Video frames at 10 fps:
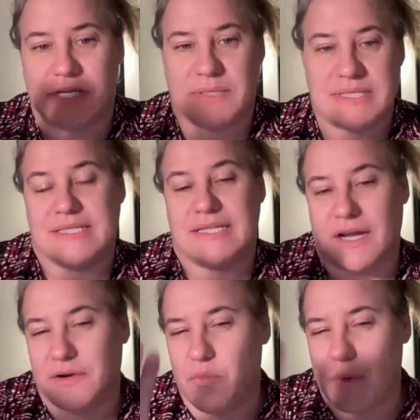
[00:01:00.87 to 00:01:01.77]
you can see
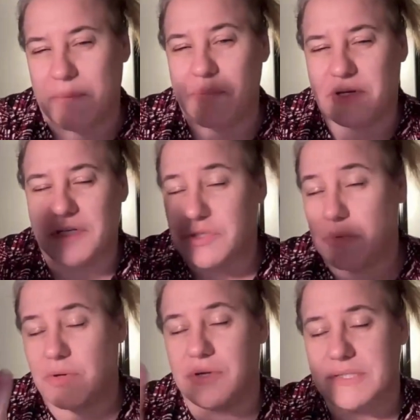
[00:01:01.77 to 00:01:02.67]
kind of what I'm putting
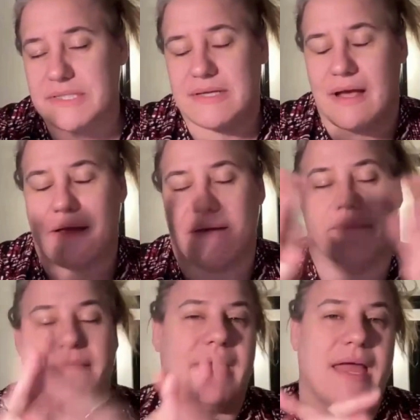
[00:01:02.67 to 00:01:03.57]
towards
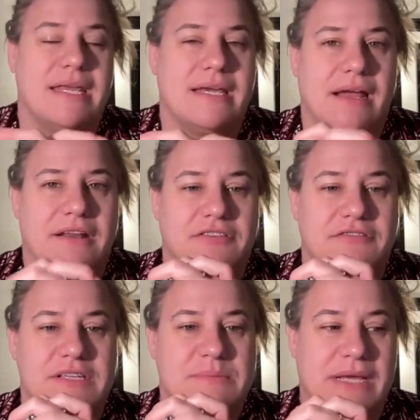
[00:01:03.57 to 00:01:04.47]
any kind of
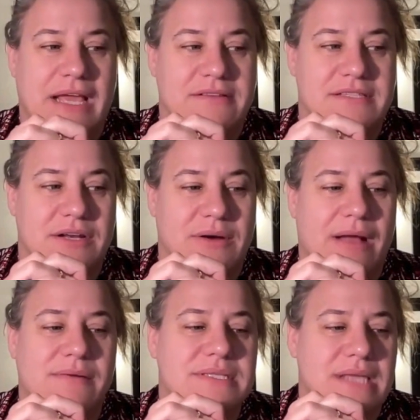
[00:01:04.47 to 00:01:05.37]
investment accounts that are
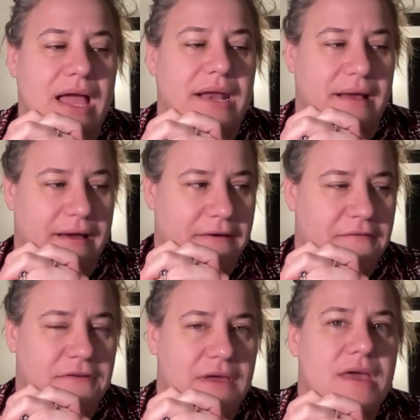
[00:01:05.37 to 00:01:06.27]
outside
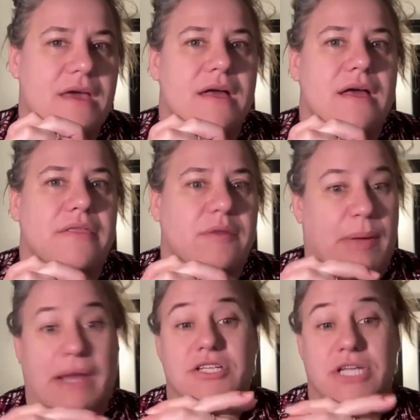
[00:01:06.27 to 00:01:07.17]
of the
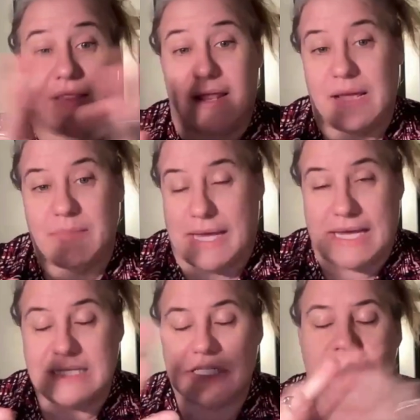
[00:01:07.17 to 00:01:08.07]
pension that I
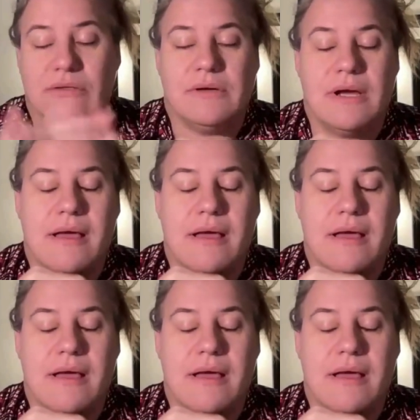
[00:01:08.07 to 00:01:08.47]
pay into.